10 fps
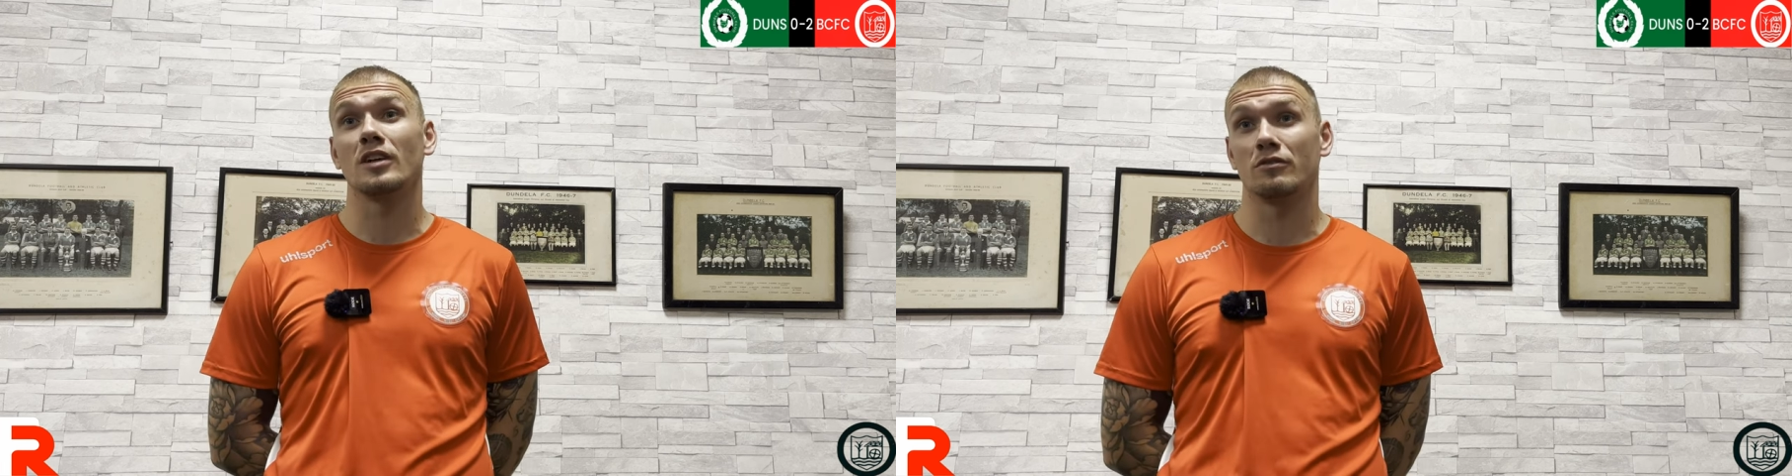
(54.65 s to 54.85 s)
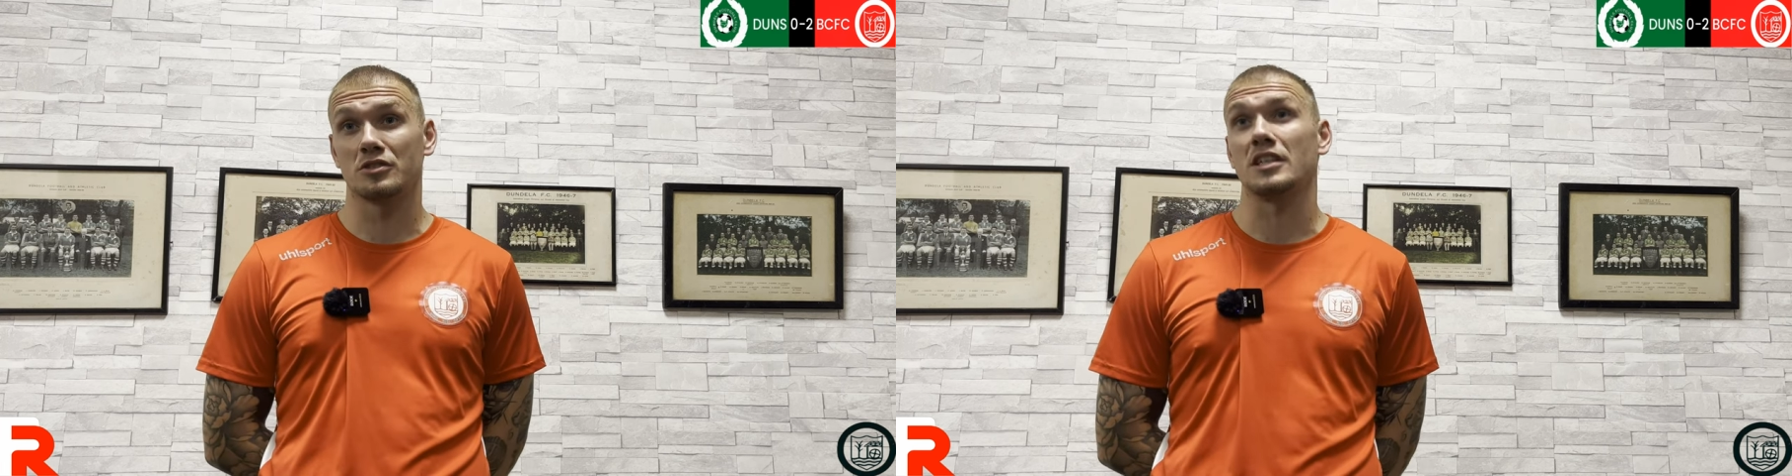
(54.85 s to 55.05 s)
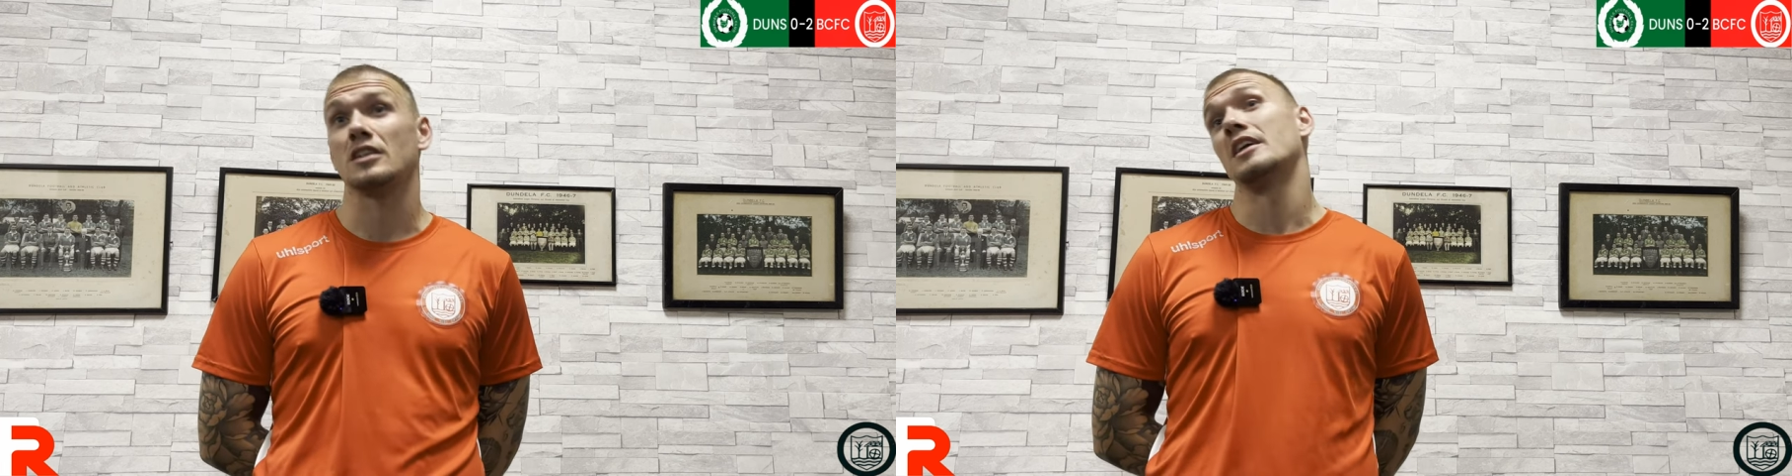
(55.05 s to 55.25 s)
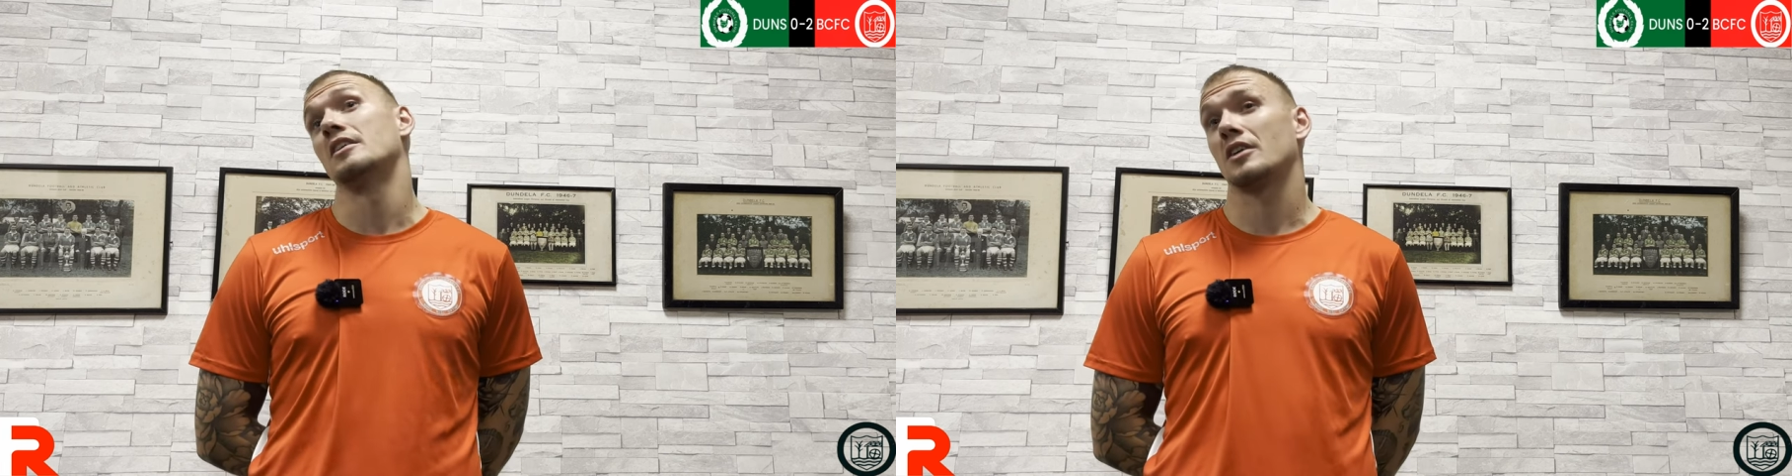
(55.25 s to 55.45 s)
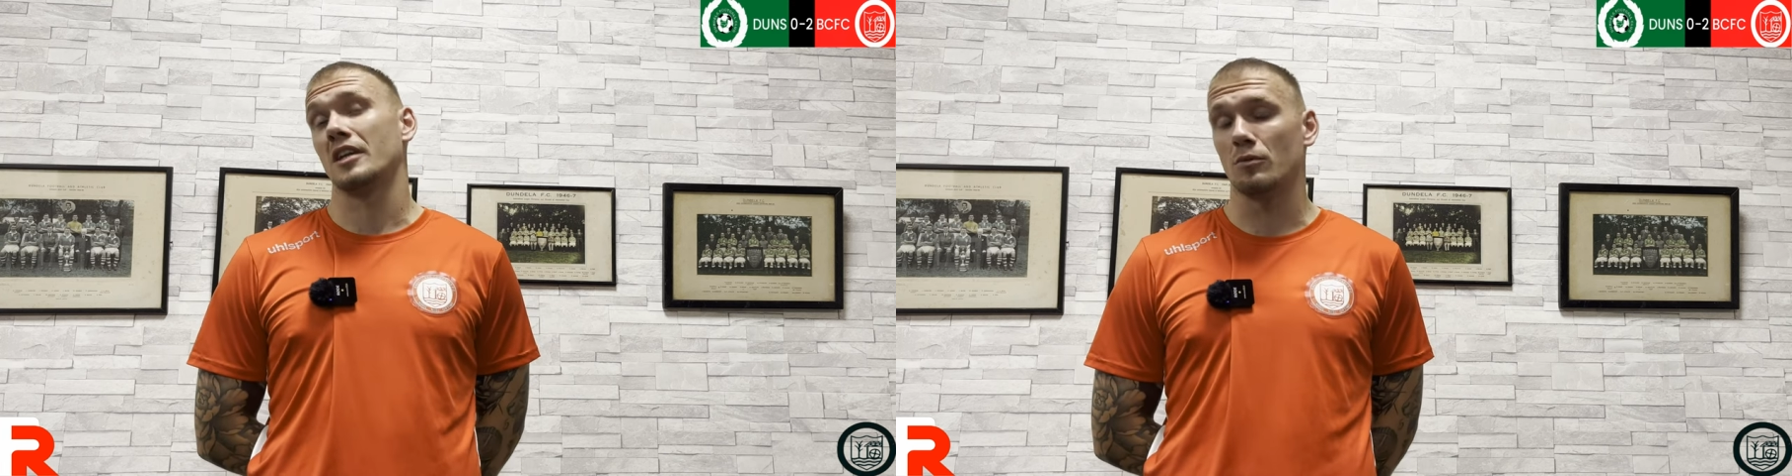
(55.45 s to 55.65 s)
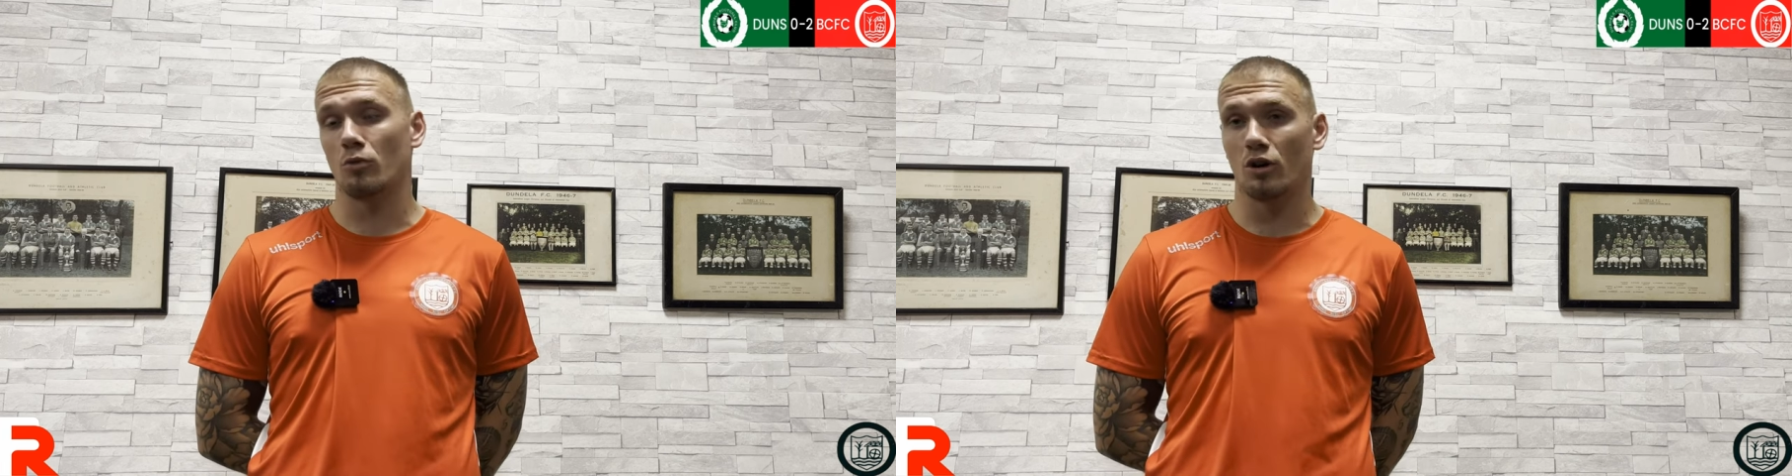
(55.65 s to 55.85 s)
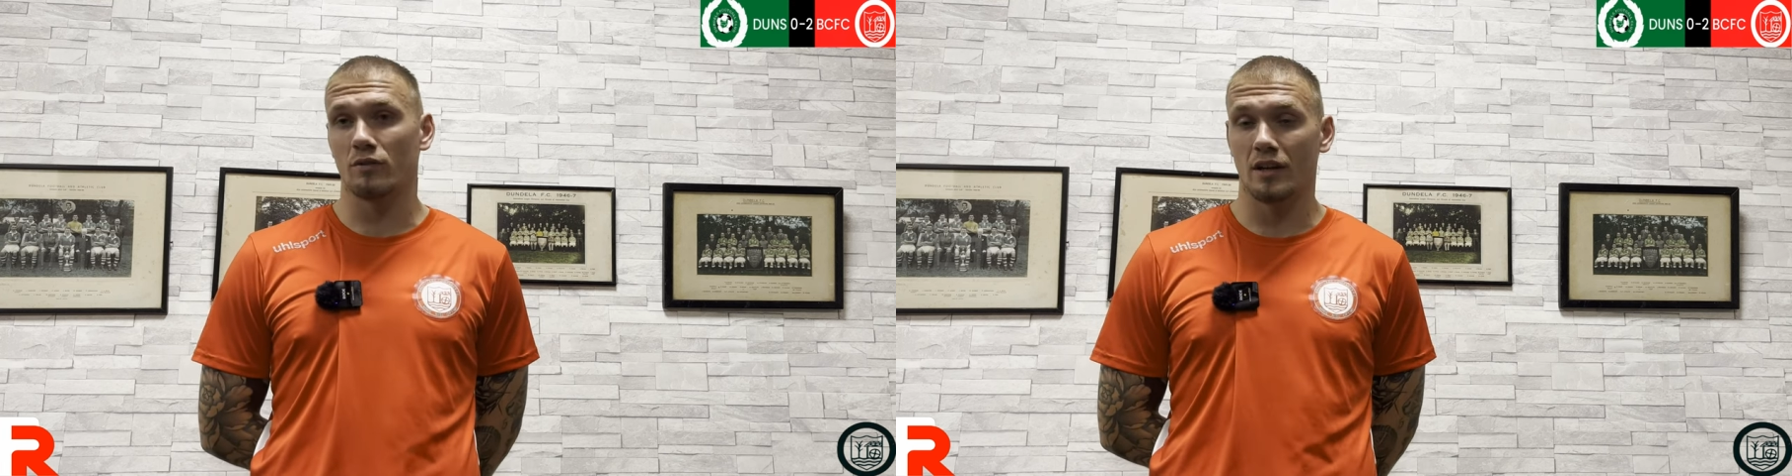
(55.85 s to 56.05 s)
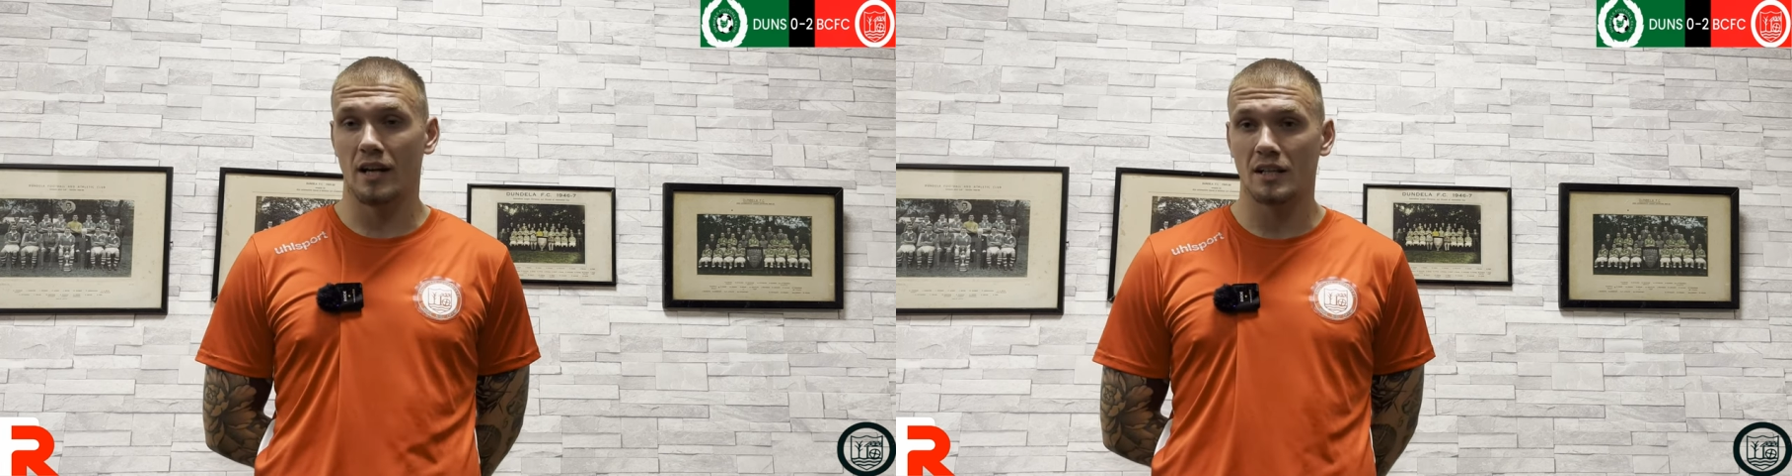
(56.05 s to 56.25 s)
obviously clearing one off
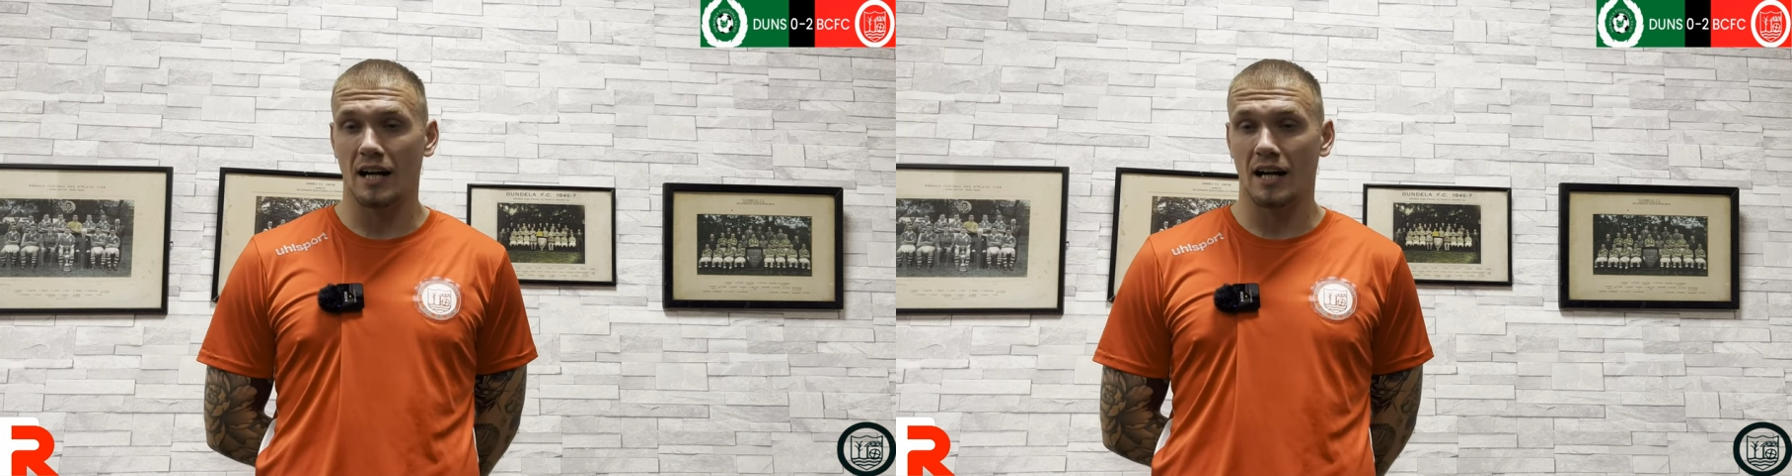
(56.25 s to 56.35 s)
the lane.